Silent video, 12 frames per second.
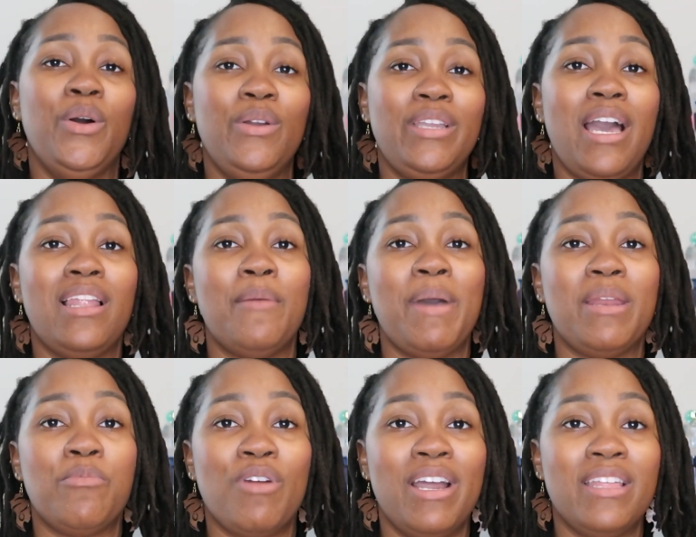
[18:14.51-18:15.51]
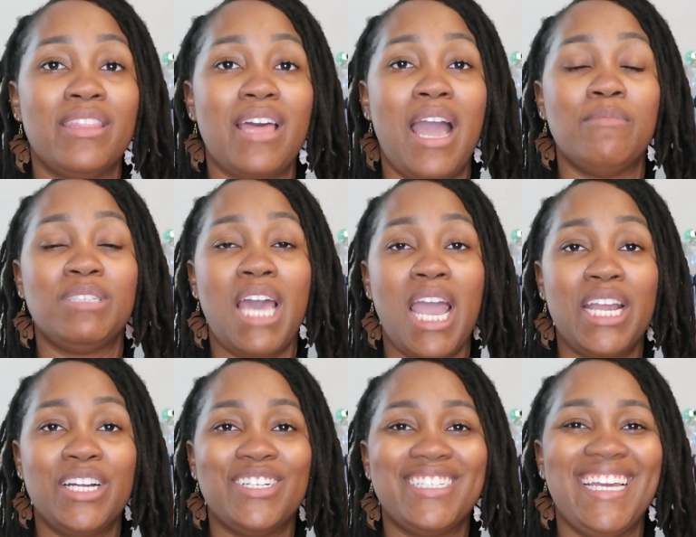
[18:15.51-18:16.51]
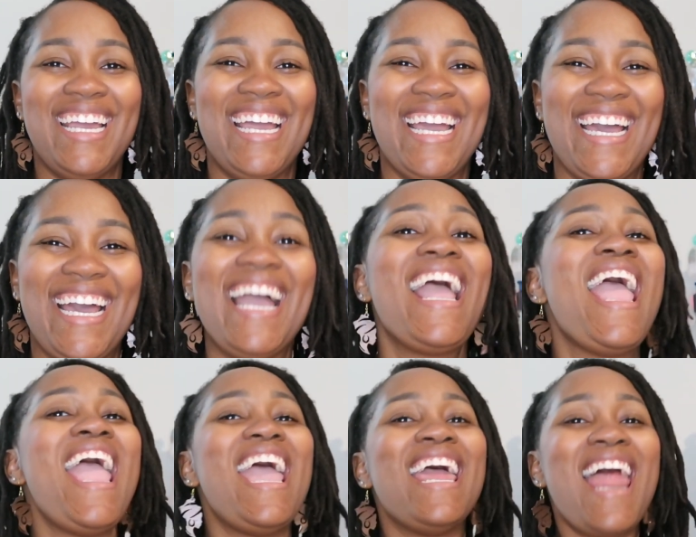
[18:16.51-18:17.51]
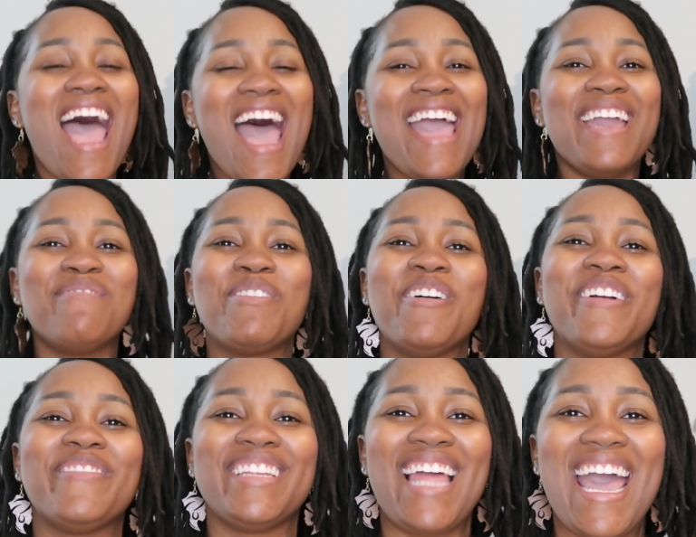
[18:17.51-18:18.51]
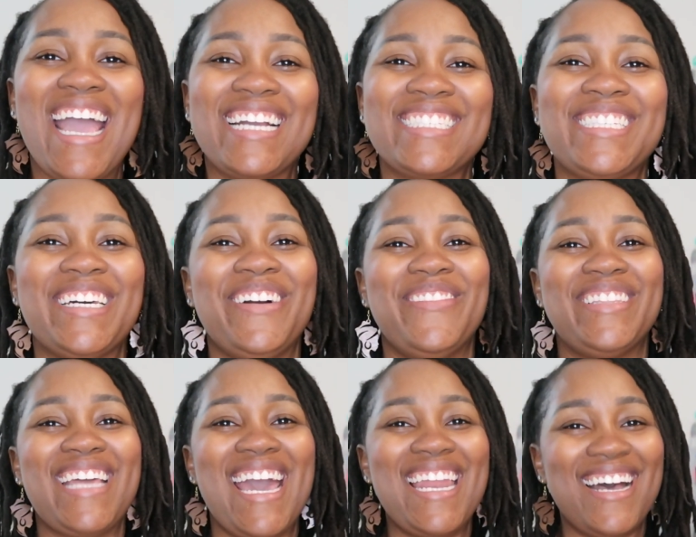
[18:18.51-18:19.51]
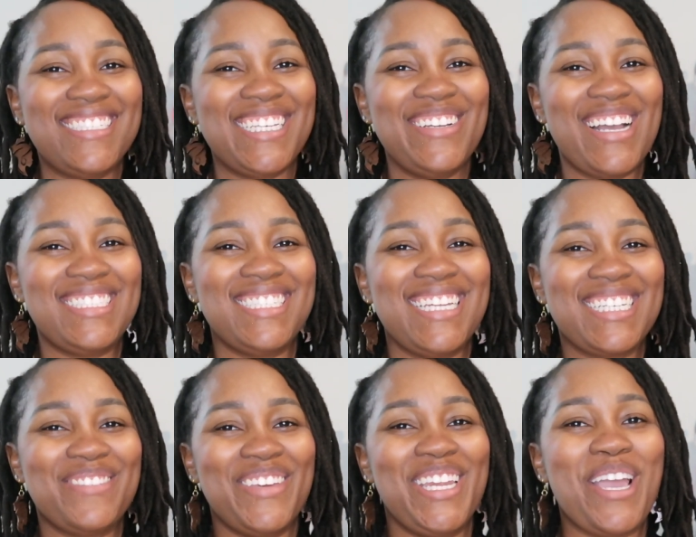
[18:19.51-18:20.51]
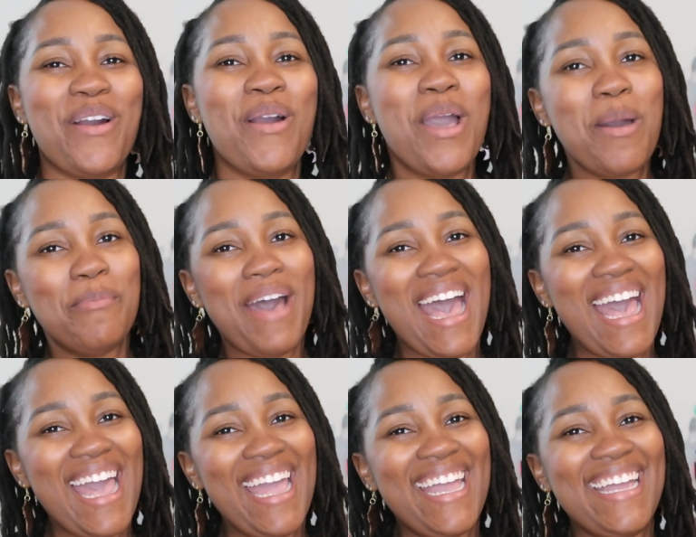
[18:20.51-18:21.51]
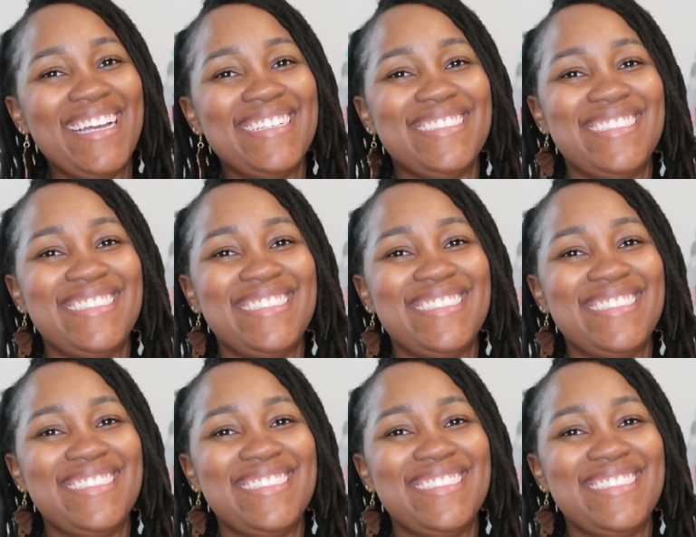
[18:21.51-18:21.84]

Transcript: Y'all, I'm out of breath. I'm tired. And I am going to relax. So with that, I'll see you guys in the next video. Bye.